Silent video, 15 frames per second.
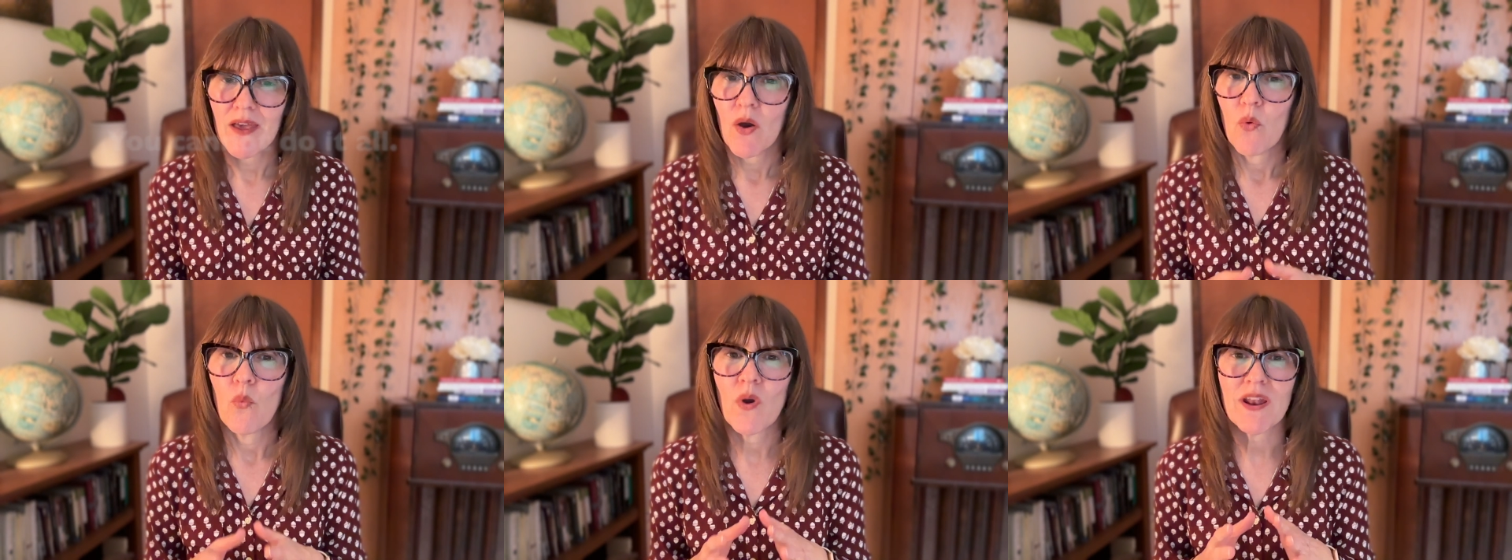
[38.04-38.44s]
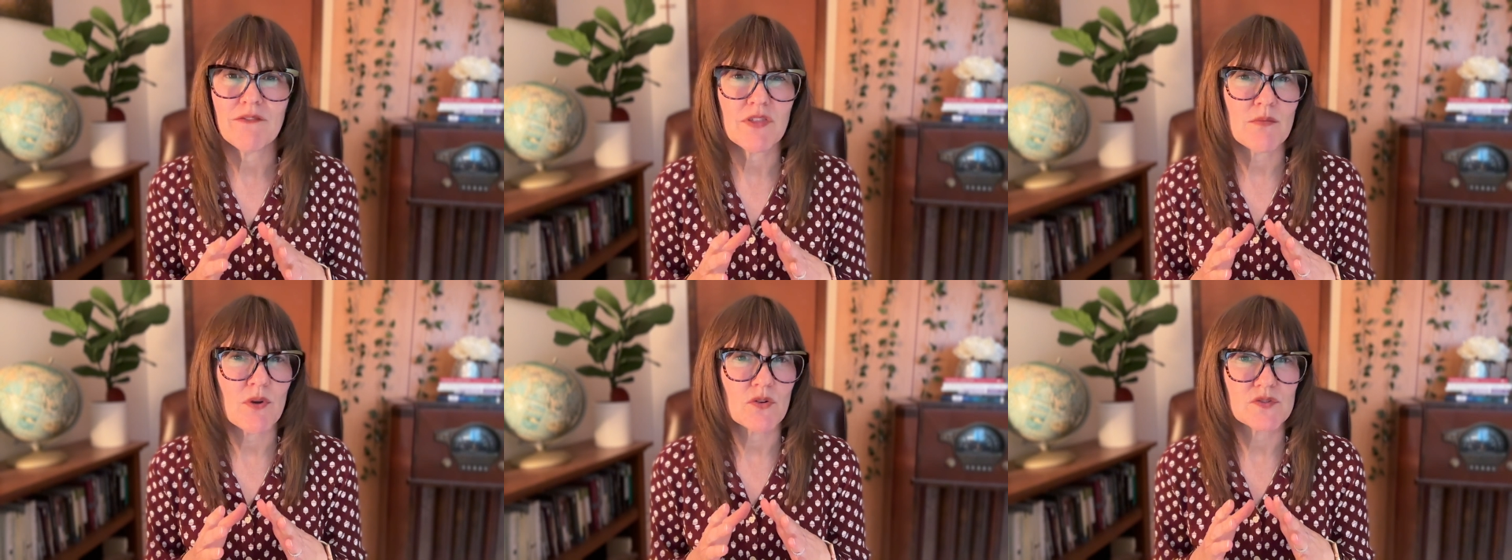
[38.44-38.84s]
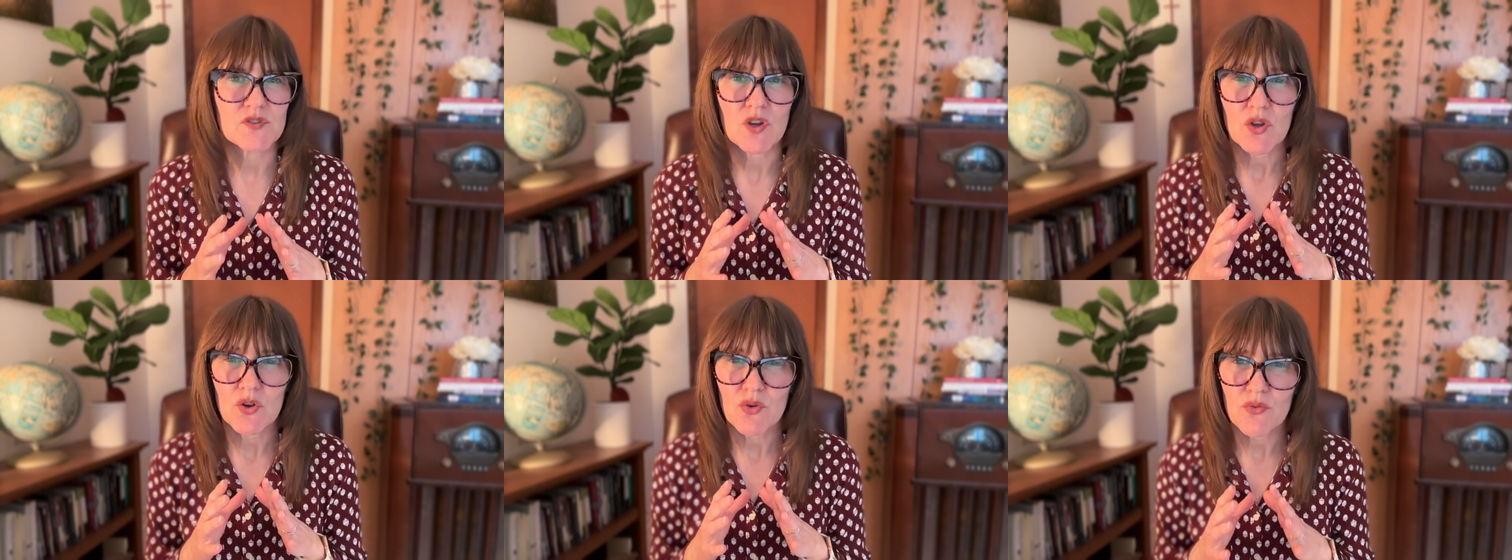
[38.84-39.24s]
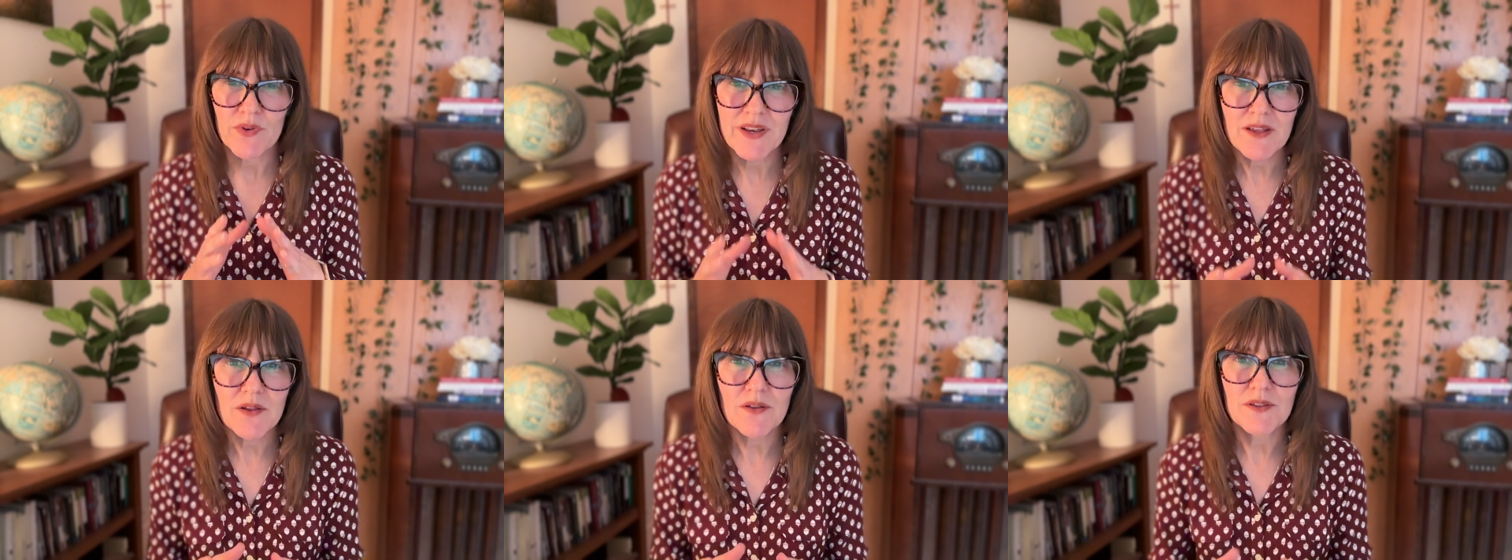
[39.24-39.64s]
One of the most
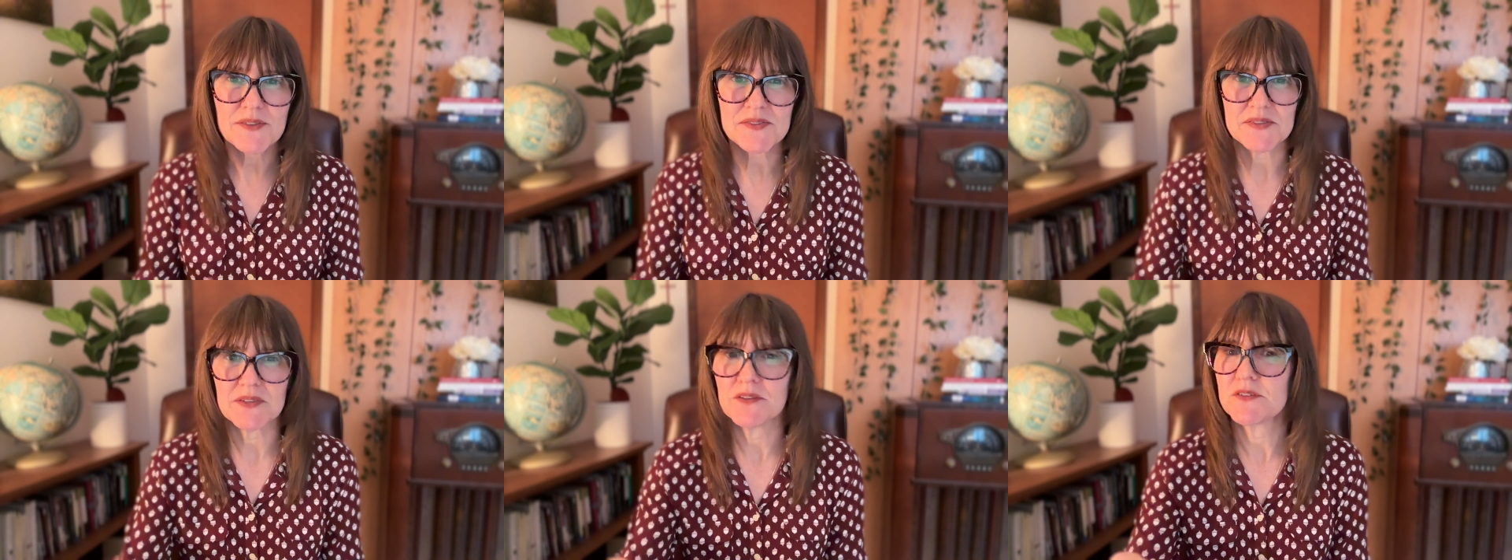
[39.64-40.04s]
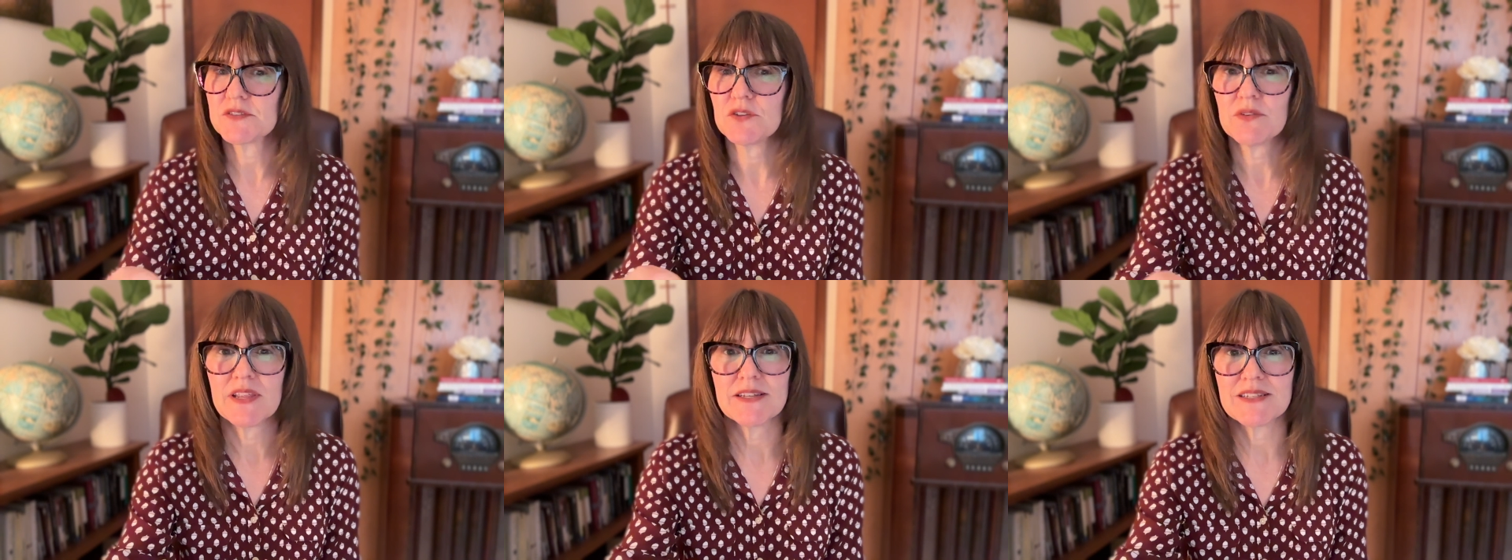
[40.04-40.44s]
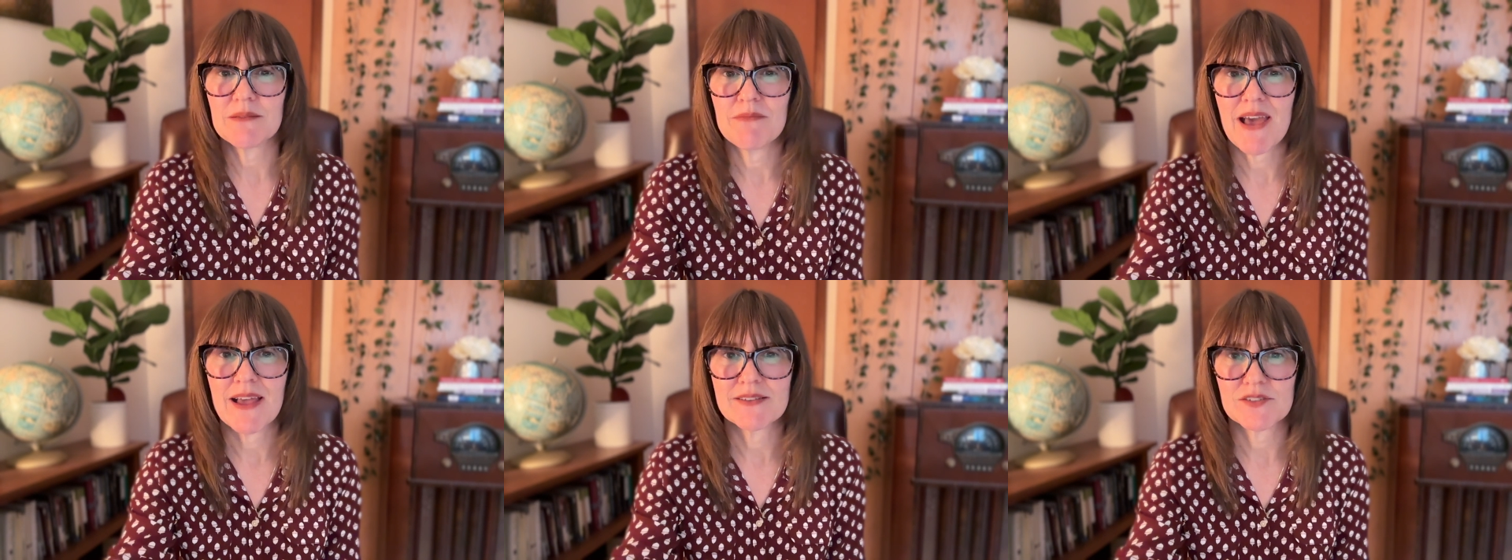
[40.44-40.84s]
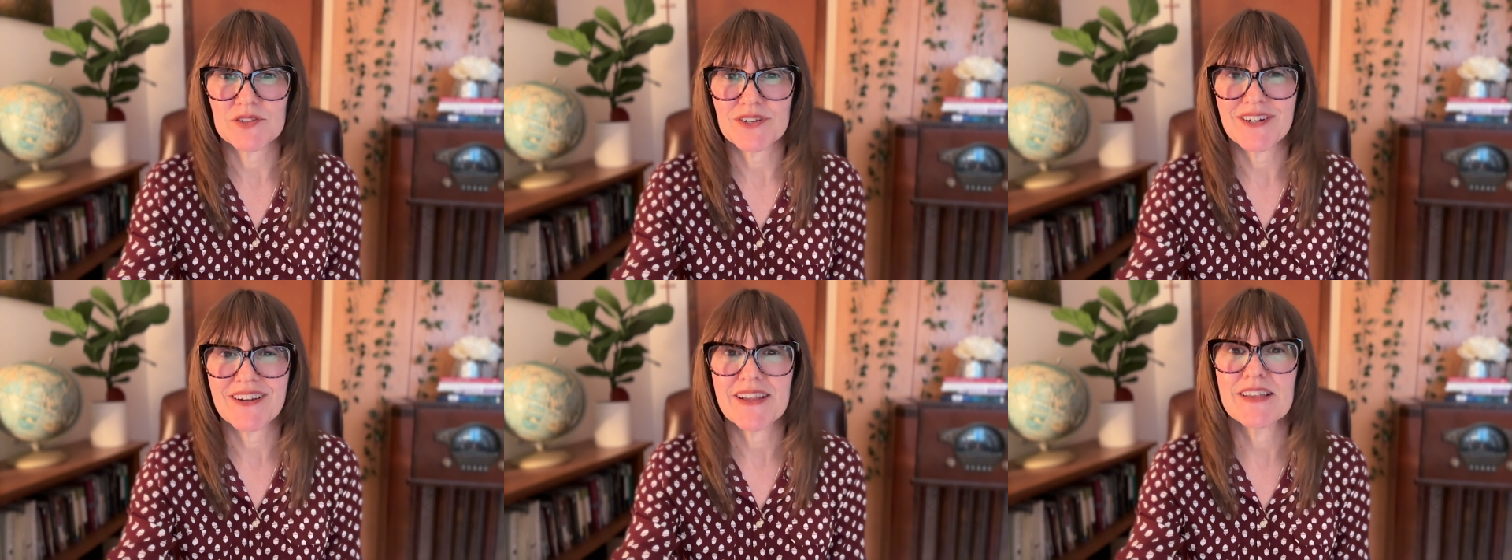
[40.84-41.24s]
critical skills you need to
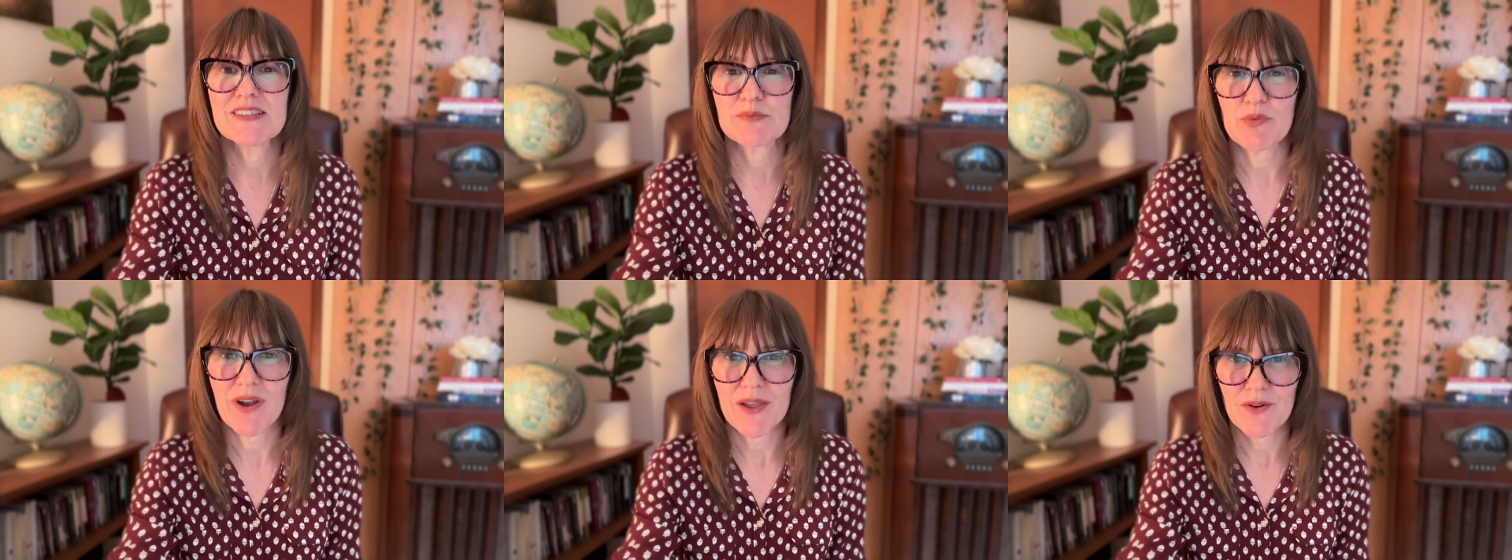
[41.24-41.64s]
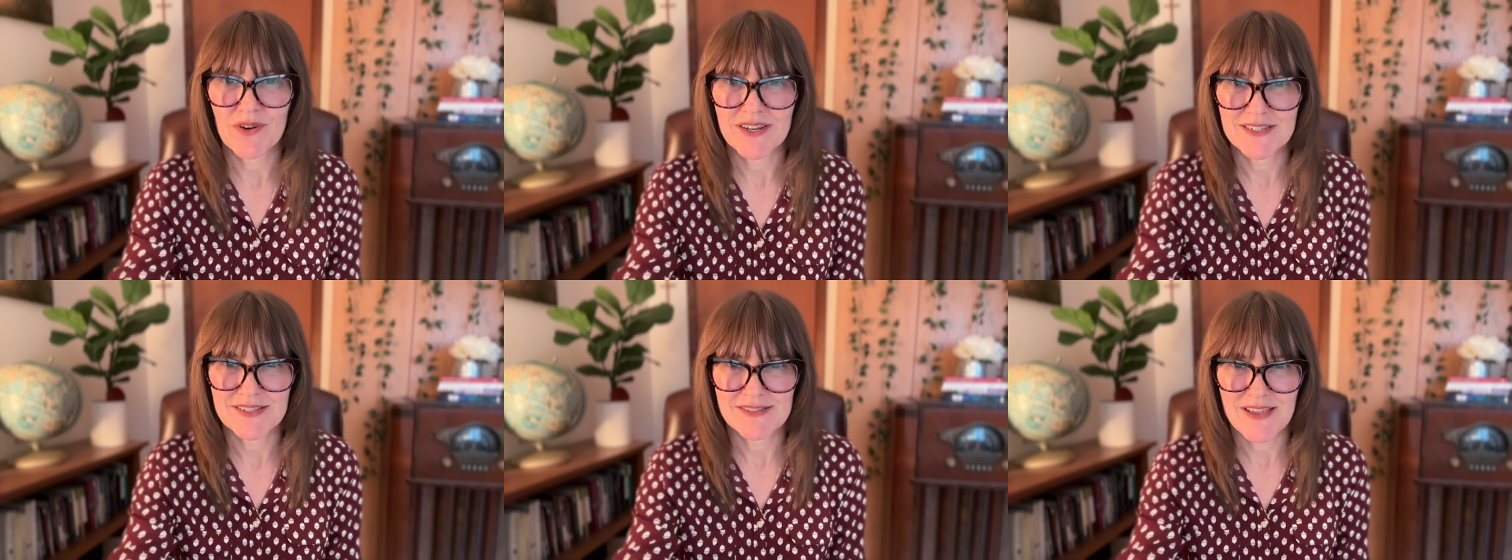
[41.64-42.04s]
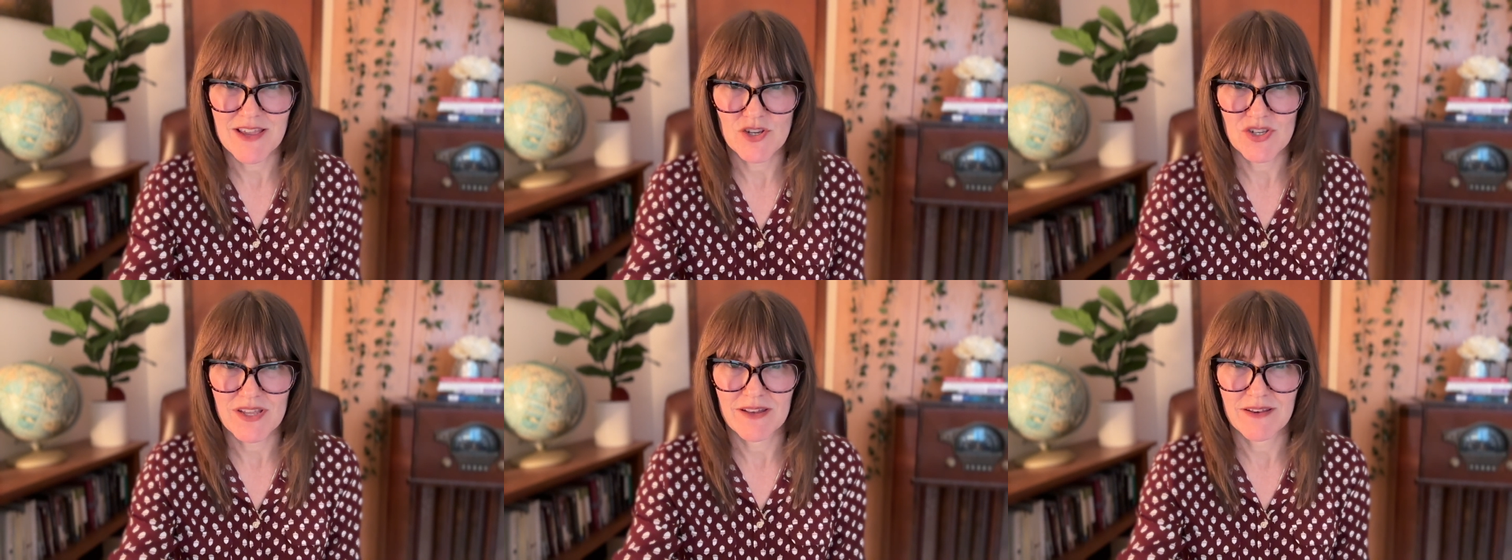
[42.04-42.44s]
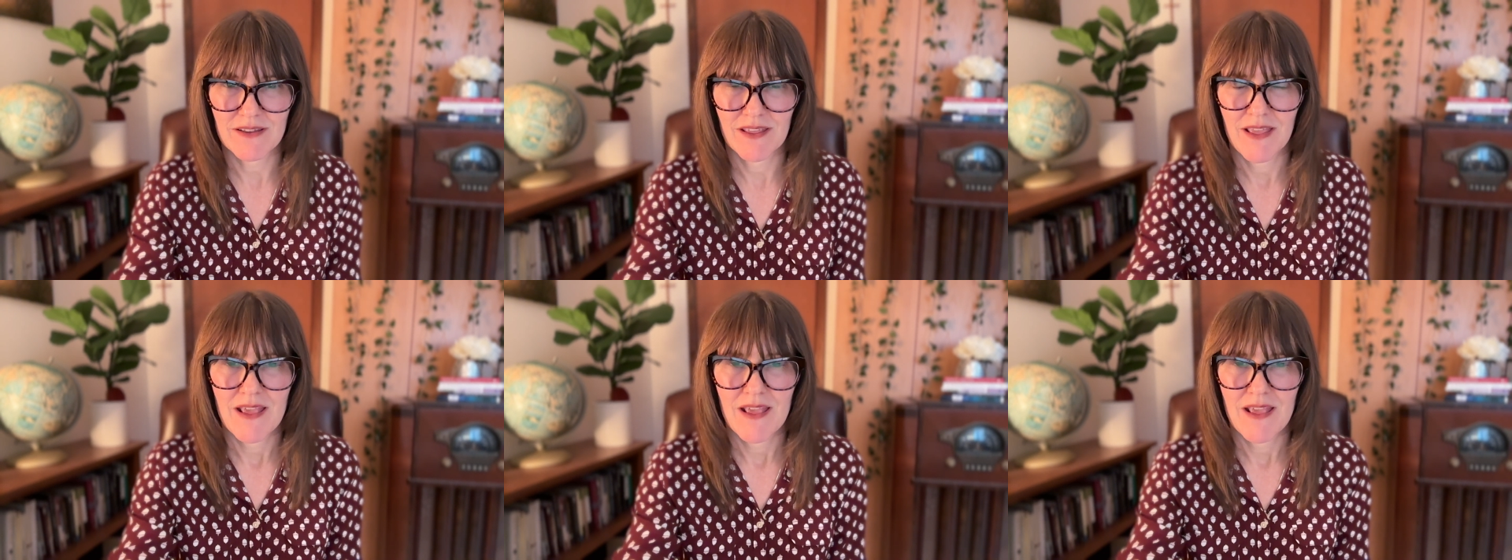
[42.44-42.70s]
master is prioritization,